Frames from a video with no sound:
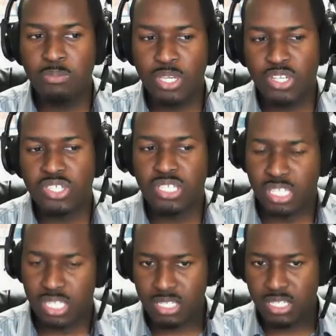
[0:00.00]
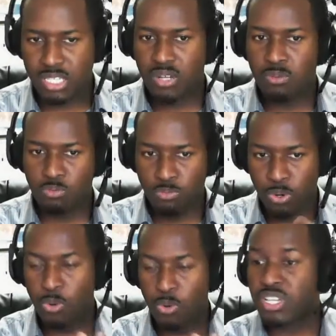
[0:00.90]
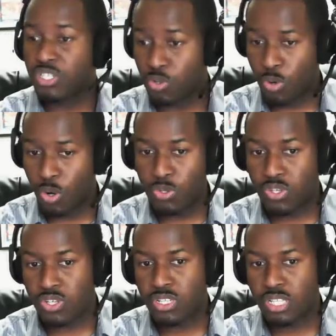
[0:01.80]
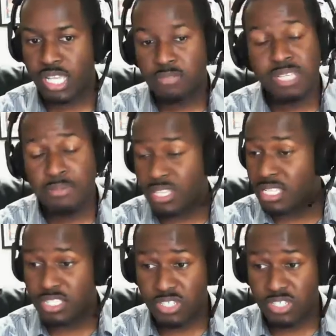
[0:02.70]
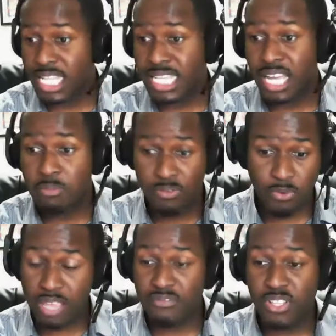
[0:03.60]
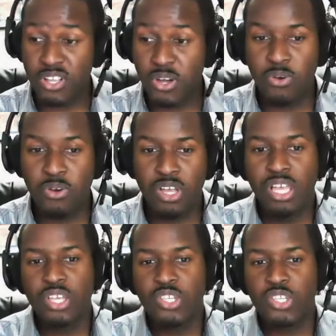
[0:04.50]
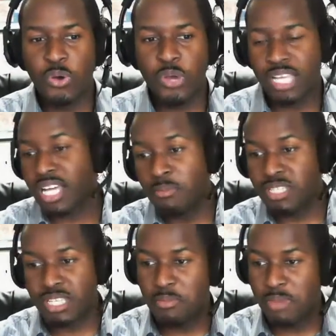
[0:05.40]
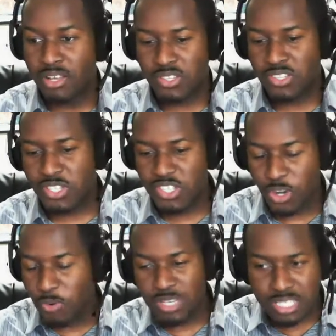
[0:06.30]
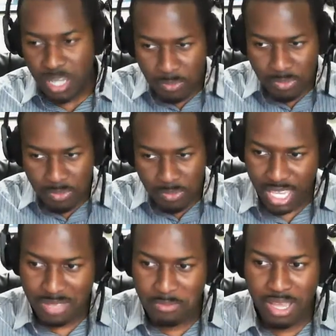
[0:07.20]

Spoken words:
because this Borderworks has grown to certain, like, sometimes things are just sent out before I even know, so it comes in the mail, so there's always something in the